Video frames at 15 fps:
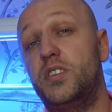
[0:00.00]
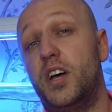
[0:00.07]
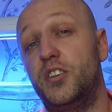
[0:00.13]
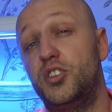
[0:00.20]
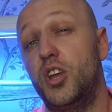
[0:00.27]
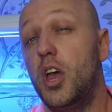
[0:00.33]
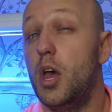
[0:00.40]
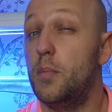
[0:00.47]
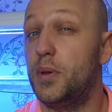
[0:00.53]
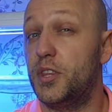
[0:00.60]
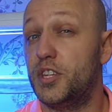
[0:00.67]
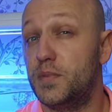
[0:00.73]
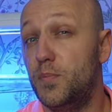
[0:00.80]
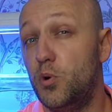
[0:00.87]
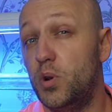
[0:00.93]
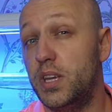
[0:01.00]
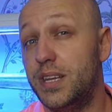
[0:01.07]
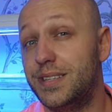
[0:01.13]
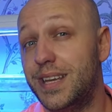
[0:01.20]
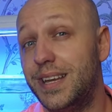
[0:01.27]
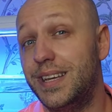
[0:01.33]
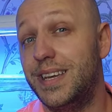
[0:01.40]
such, but the smaller your
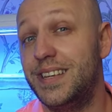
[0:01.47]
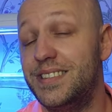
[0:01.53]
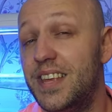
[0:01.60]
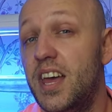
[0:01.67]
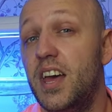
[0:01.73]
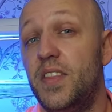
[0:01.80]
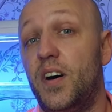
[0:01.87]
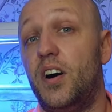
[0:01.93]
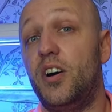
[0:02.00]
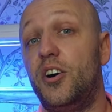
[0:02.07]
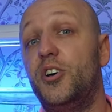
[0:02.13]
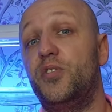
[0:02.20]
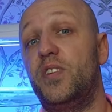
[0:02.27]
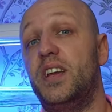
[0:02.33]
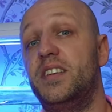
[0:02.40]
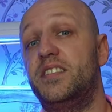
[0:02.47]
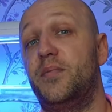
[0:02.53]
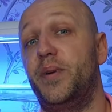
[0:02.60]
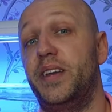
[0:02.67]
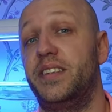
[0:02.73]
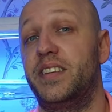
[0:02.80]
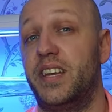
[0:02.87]
tank is, the harder it is to
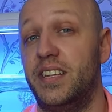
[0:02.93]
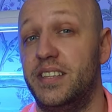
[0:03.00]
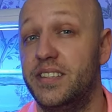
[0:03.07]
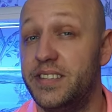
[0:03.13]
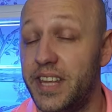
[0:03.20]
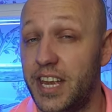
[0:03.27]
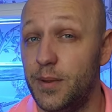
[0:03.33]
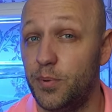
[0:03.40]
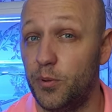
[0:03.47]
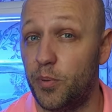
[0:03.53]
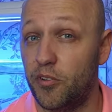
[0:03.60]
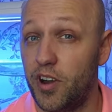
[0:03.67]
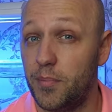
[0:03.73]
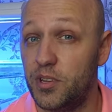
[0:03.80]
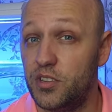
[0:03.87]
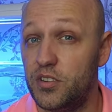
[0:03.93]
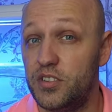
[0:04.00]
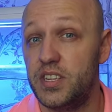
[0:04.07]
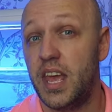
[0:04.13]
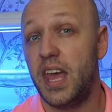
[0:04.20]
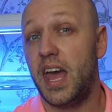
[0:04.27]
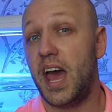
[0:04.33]
maintain stable
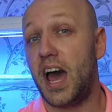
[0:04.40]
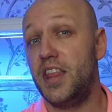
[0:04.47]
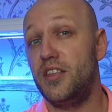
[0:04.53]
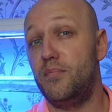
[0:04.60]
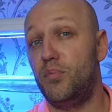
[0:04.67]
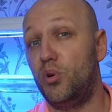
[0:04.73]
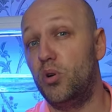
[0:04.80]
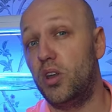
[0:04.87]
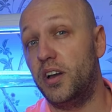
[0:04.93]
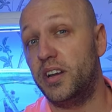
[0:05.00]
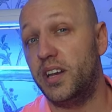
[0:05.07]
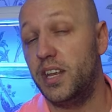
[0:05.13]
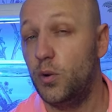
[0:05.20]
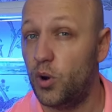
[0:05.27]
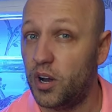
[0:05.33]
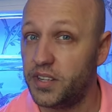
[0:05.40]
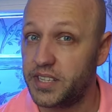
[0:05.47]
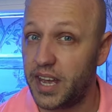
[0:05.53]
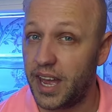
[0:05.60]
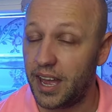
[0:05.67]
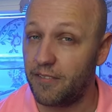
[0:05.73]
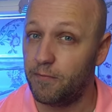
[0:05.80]
parameters and the more likely you are to
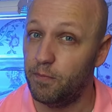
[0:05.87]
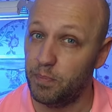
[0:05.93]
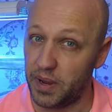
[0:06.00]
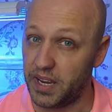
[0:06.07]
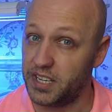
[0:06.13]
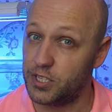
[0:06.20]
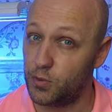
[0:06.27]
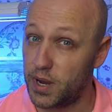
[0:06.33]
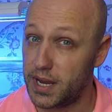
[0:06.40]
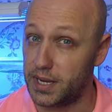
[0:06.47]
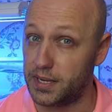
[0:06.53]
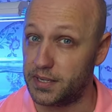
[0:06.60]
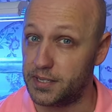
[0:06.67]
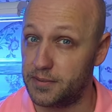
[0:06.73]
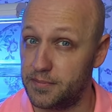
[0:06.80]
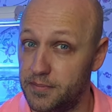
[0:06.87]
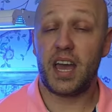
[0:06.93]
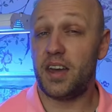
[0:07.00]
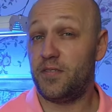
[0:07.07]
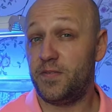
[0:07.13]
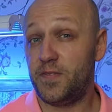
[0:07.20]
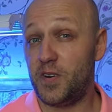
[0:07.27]
have big swings.
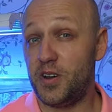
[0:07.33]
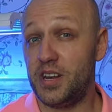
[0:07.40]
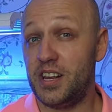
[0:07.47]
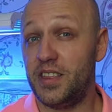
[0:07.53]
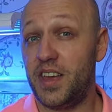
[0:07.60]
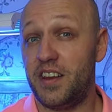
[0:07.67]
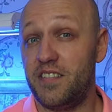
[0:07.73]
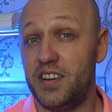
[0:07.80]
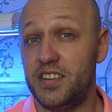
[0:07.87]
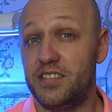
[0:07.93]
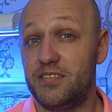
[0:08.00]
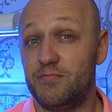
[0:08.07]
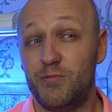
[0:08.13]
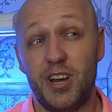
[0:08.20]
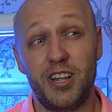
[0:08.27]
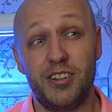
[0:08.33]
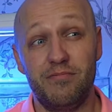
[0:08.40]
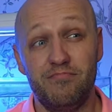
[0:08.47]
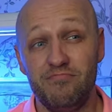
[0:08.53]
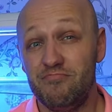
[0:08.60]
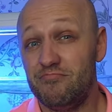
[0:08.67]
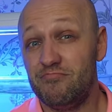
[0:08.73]
And finally there is,
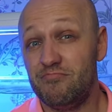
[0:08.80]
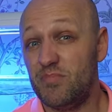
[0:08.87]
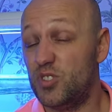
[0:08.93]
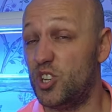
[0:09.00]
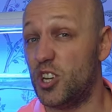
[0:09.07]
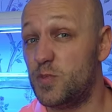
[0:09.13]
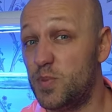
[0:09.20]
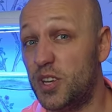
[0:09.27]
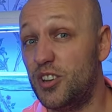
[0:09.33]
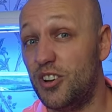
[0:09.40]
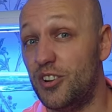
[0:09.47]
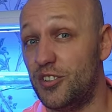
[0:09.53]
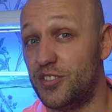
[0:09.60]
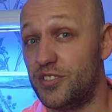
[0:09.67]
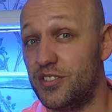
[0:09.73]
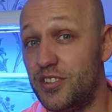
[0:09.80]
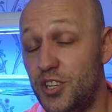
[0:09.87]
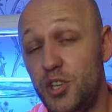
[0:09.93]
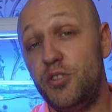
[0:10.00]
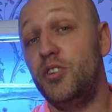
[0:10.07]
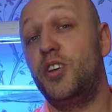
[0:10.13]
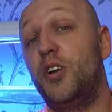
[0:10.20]
well, just because.
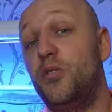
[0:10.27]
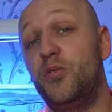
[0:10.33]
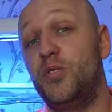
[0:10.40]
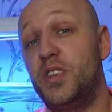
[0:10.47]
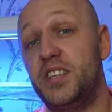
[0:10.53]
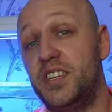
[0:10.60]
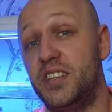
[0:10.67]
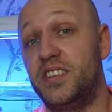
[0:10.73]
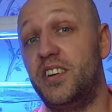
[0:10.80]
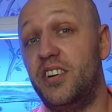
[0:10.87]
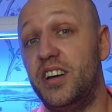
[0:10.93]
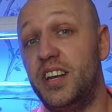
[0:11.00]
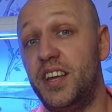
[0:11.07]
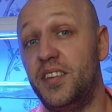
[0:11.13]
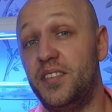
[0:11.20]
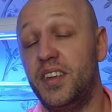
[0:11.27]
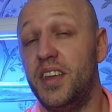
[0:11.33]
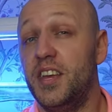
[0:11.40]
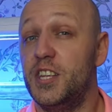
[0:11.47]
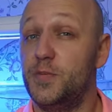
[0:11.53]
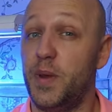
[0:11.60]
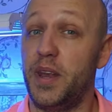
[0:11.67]
You can go through this entire list,
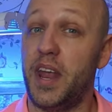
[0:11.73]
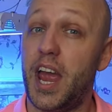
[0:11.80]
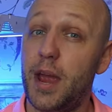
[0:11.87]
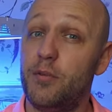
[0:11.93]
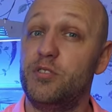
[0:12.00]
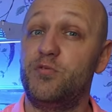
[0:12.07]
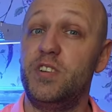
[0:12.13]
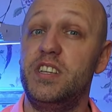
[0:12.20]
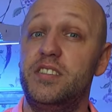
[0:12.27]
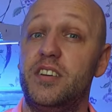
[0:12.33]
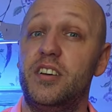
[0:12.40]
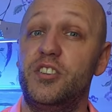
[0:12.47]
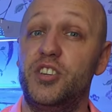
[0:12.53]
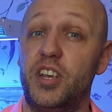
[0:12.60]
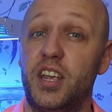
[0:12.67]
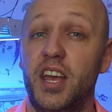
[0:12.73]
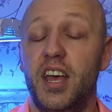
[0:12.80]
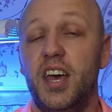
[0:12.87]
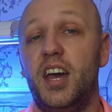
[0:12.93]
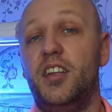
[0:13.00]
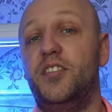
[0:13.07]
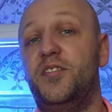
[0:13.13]
spend hours researching
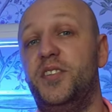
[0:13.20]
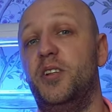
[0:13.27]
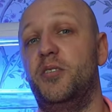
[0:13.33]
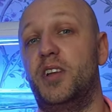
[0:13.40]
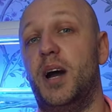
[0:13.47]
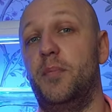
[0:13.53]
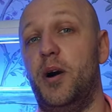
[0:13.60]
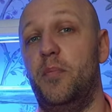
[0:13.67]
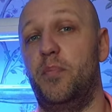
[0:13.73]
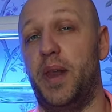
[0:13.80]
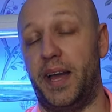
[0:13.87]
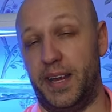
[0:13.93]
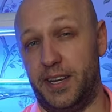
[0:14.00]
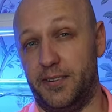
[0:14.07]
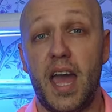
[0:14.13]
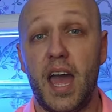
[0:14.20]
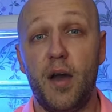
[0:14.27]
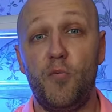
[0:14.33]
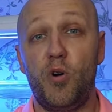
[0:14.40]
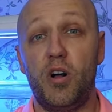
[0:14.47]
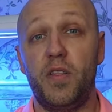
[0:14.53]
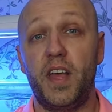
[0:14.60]
and still come up blank.
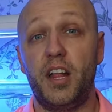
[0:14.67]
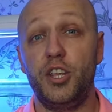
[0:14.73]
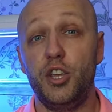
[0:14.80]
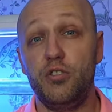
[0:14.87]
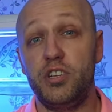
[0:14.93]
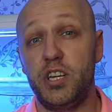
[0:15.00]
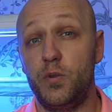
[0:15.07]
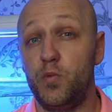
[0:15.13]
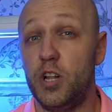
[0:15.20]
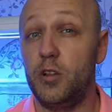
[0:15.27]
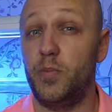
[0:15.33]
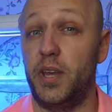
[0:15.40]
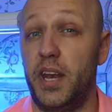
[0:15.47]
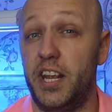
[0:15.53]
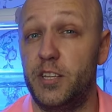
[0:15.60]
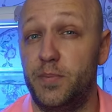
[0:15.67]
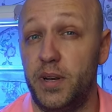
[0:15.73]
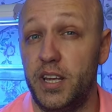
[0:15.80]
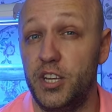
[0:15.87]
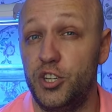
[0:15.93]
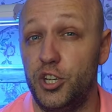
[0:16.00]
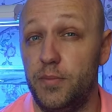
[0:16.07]
And while there usually will be an
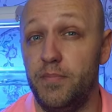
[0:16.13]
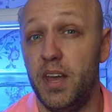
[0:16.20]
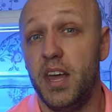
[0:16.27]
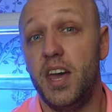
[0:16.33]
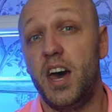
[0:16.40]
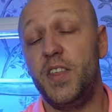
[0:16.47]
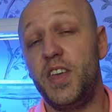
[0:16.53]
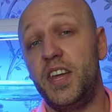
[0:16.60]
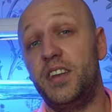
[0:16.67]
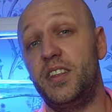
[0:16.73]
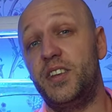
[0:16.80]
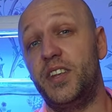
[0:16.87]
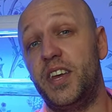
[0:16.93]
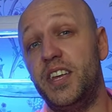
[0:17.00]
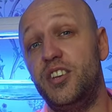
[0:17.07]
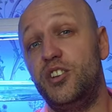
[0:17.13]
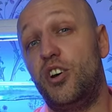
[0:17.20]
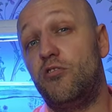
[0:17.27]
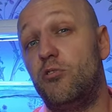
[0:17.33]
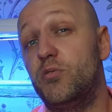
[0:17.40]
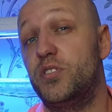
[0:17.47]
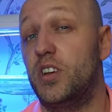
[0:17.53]
explanation, at the end of the day,
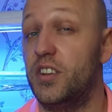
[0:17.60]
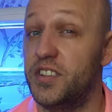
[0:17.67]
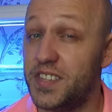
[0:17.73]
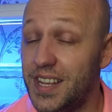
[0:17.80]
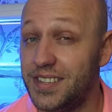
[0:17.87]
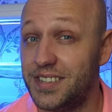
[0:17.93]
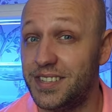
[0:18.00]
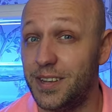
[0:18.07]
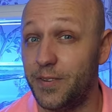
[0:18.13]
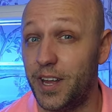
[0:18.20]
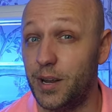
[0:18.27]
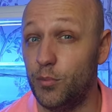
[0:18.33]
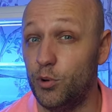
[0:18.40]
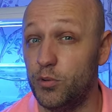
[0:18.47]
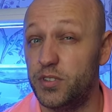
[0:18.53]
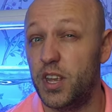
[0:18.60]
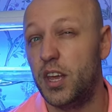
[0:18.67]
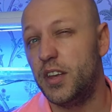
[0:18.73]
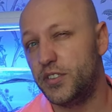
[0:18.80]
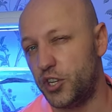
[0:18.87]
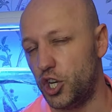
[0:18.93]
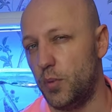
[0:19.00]
corals are sensitive animals,
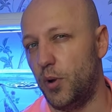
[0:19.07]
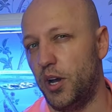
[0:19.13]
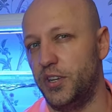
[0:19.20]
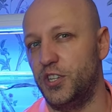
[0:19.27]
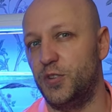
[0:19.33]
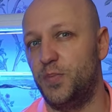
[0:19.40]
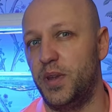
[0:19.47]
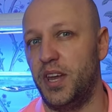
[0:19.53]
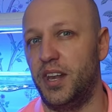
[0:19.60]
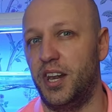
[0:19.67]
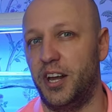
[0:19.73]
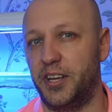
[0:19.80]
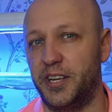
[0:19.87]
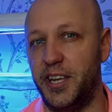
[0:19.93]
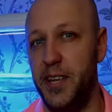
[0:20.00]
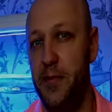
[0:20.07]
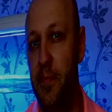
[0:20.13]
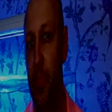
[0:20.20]
so you might just be unlucky.